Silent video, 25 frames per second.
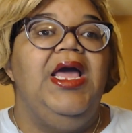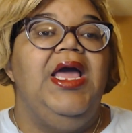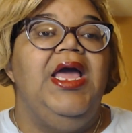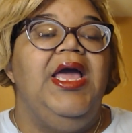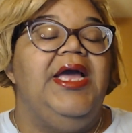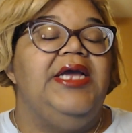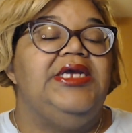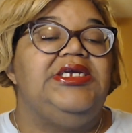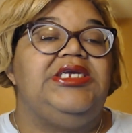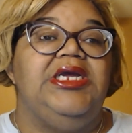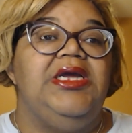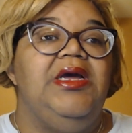
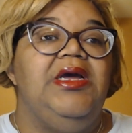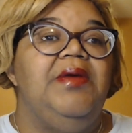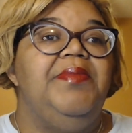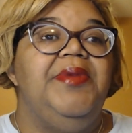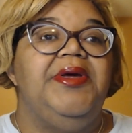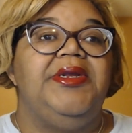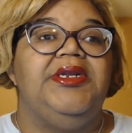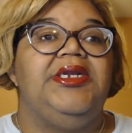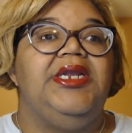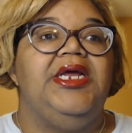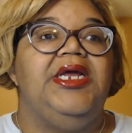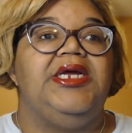And she
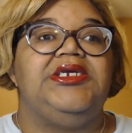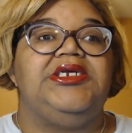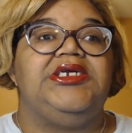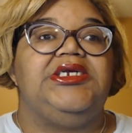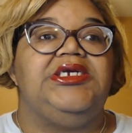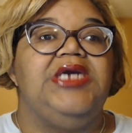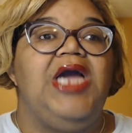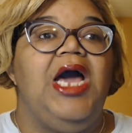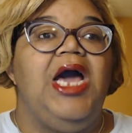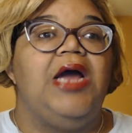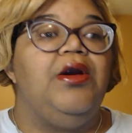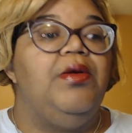admitted that she
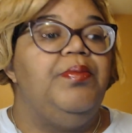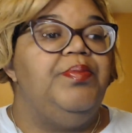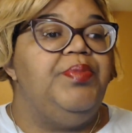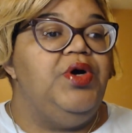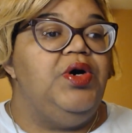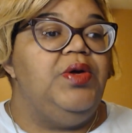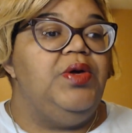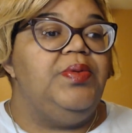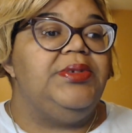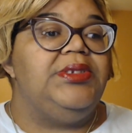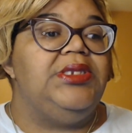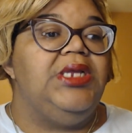got her
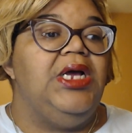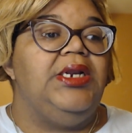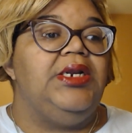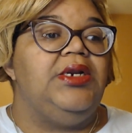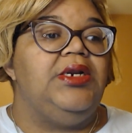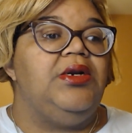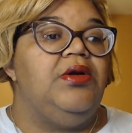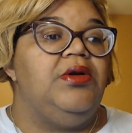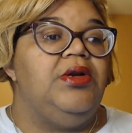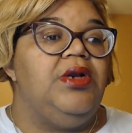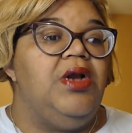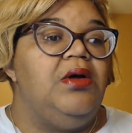boobs done and
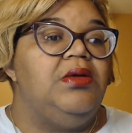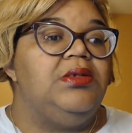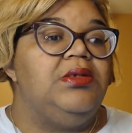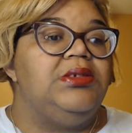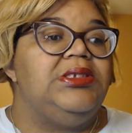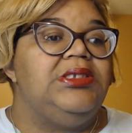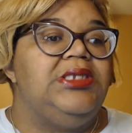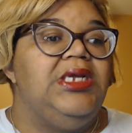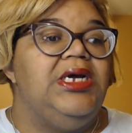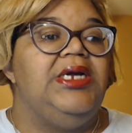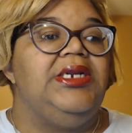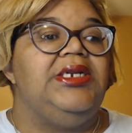her nose
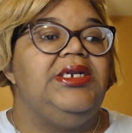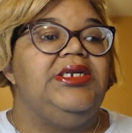done,